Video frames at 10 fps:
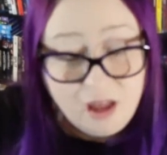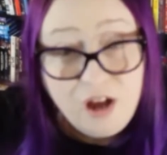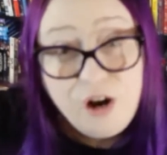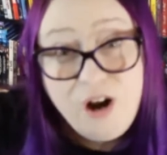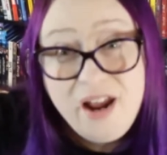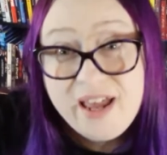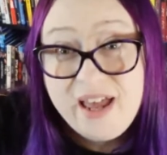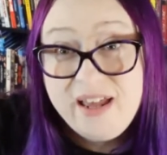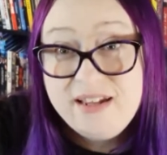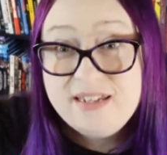All right,
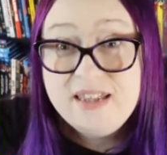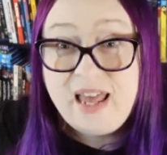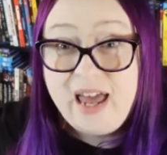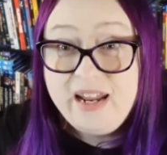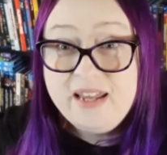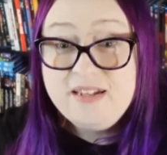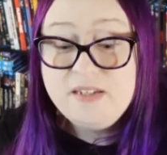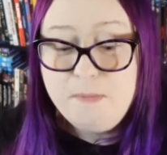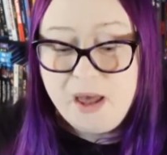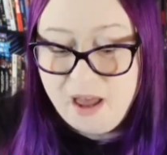guys, that is
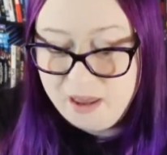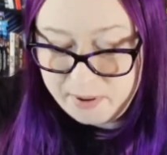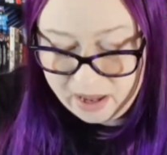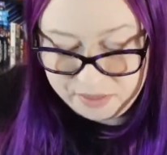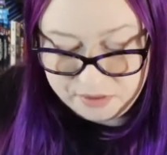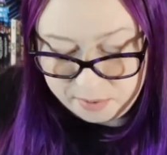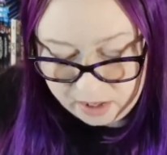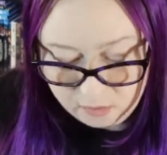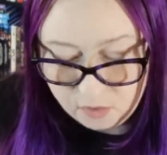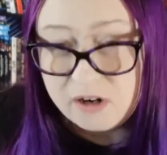my Bath &
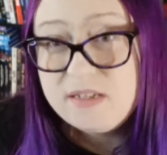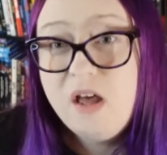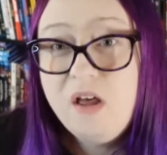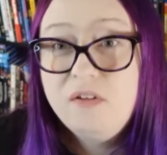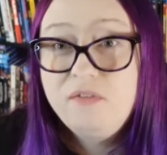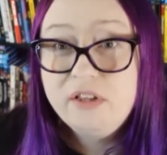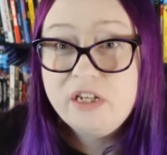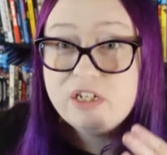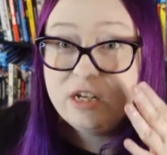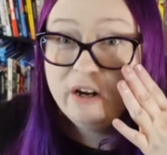Body Works haul for
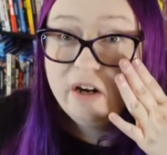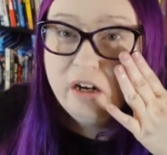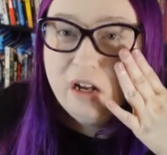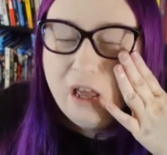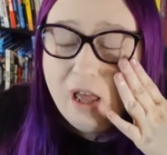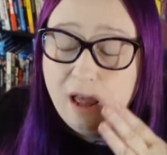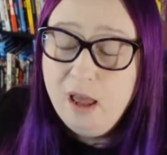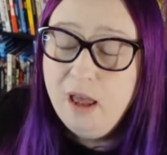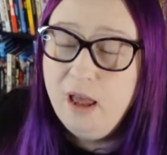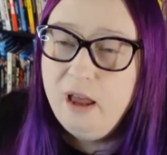this year.
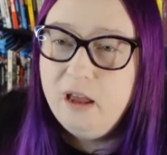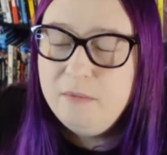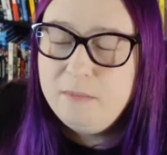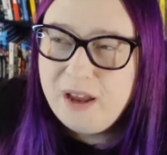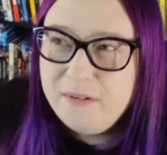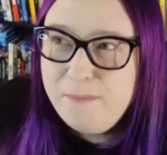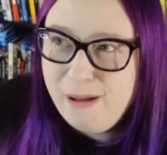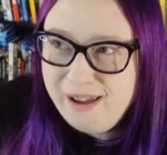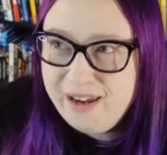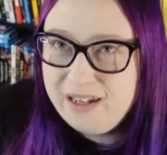Um, I
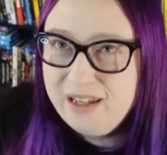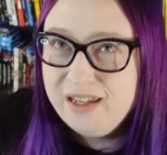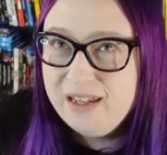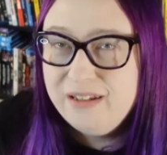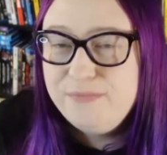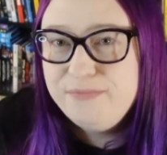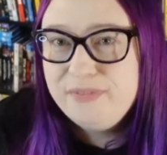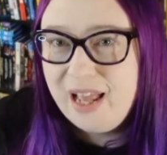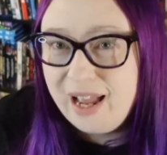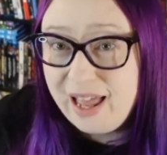might,
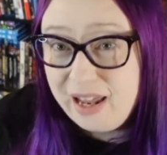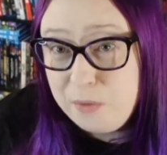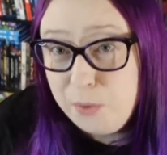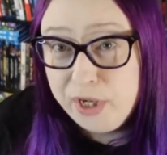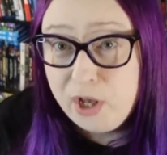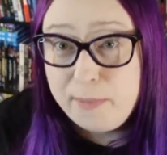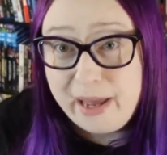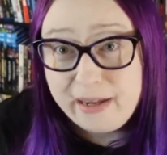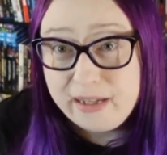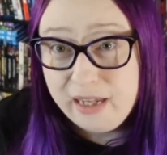I kind of want to go
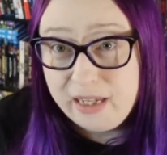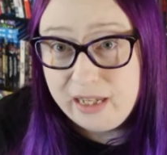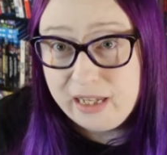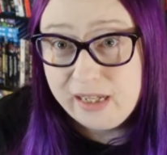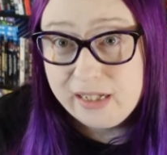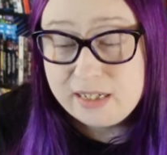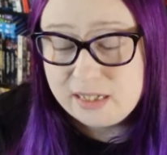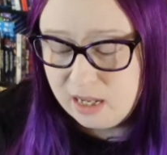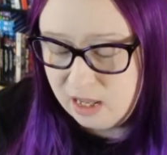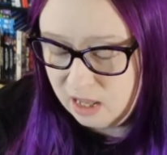back and get
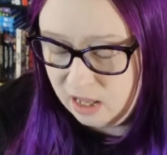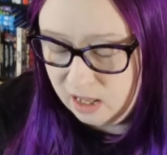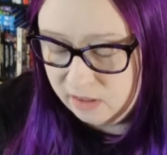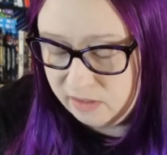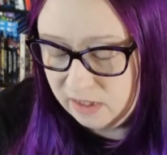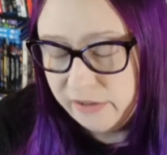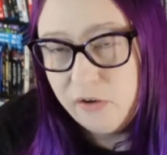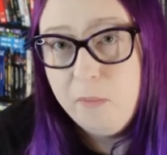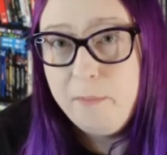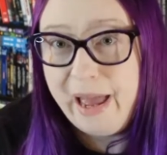the
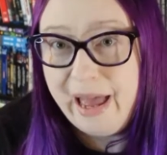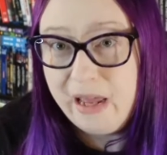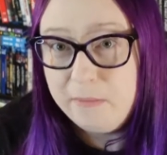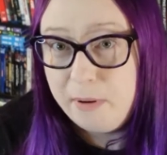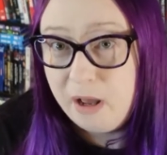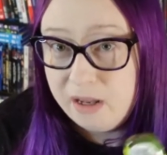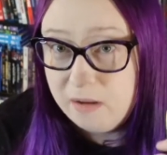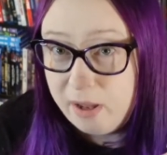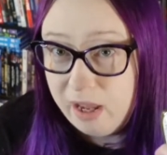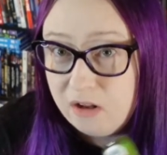little bat
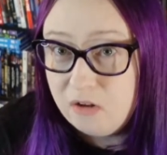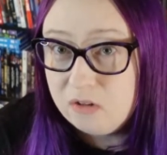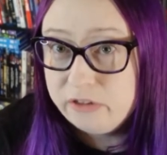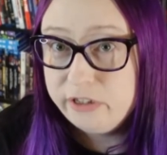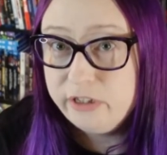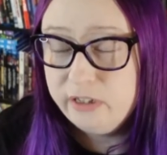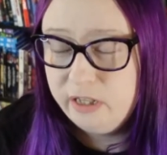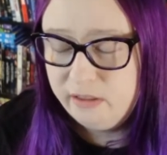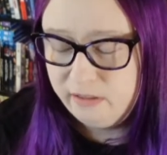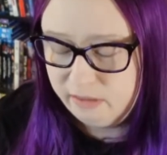PocketBac holder
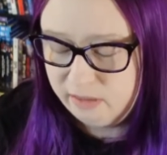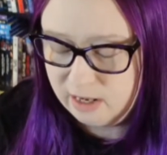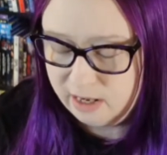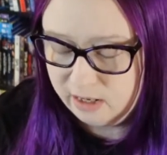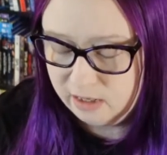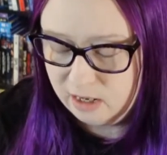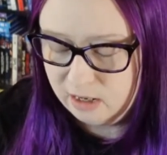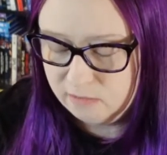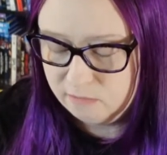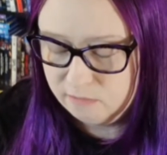that,
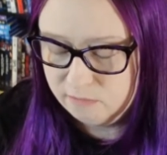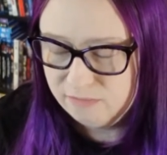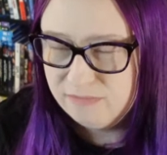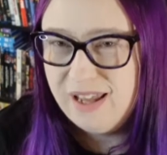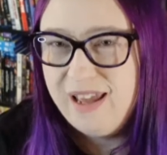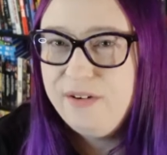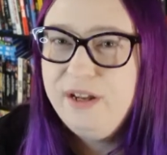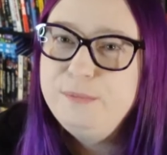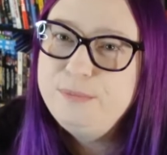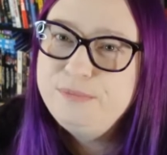um, I don't know.